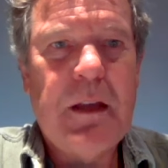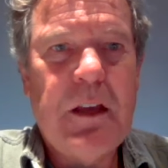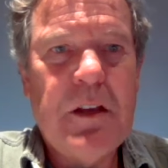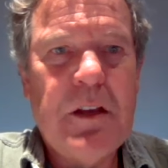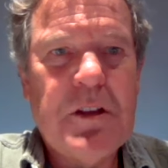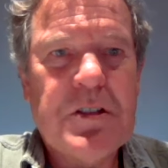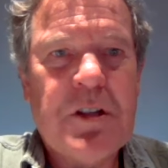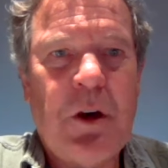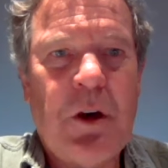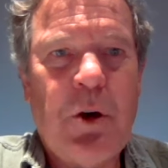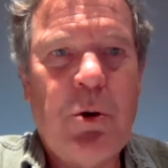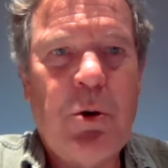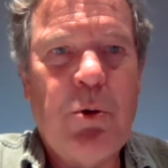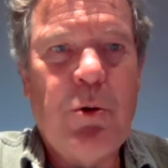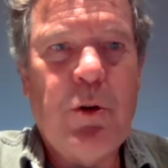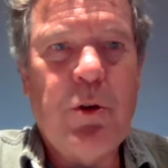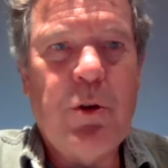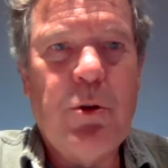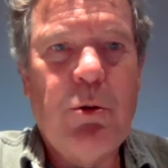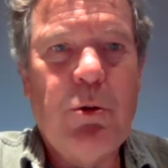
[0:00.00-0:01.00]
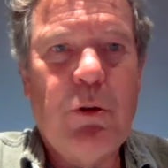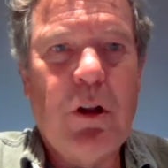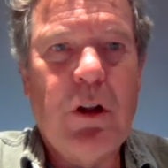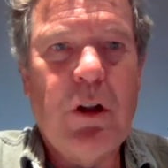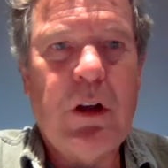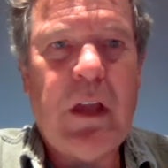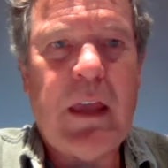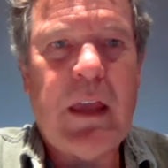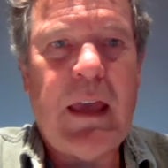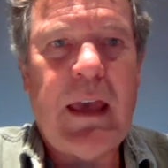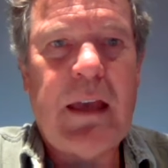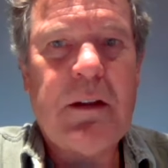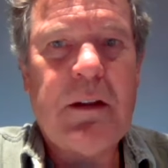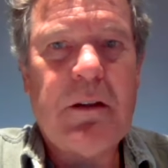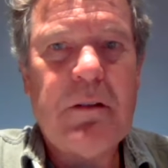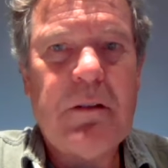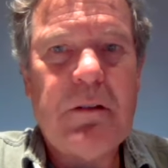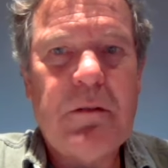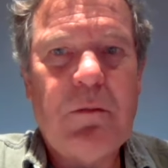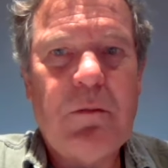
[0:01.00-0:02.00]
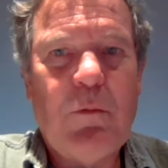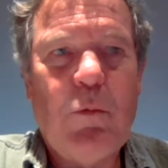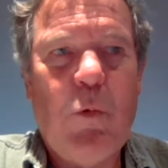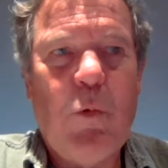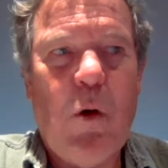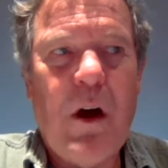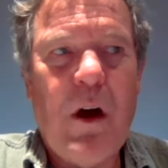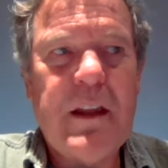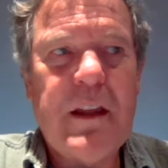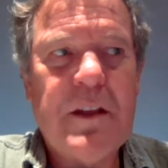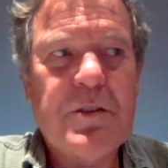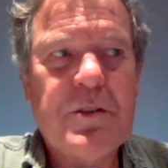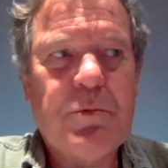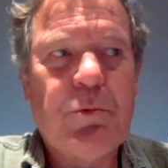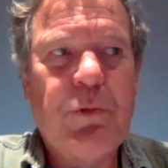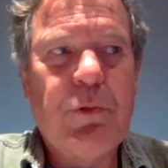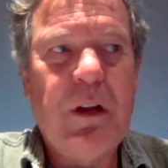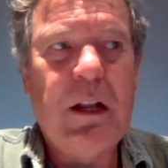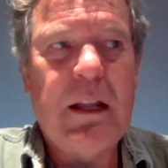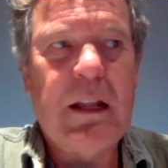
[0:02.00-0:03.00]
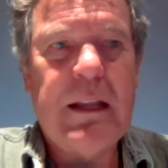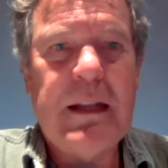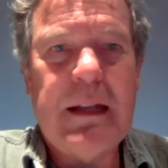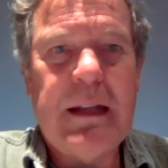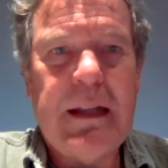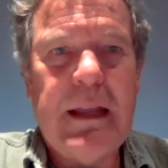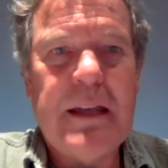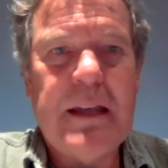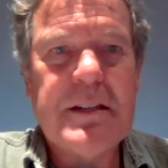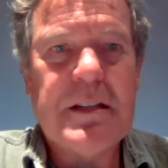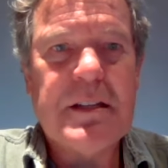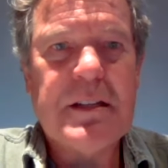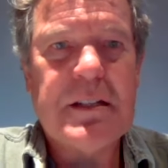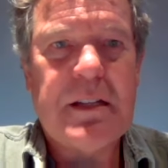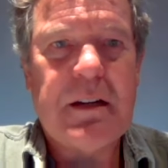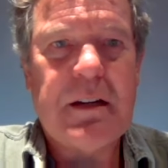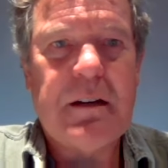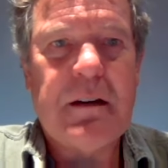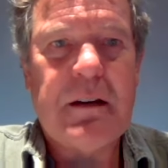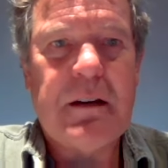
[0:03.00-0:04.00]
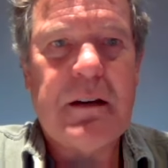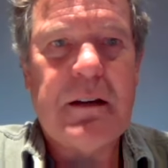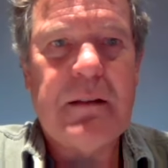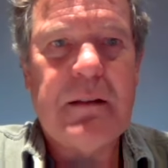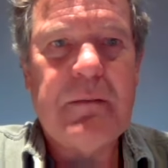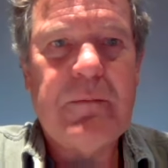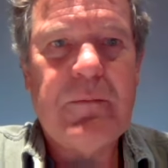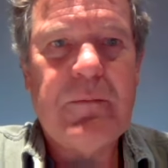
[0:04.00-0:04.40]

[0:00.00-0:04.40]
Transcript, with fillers: So you look at what is really necessary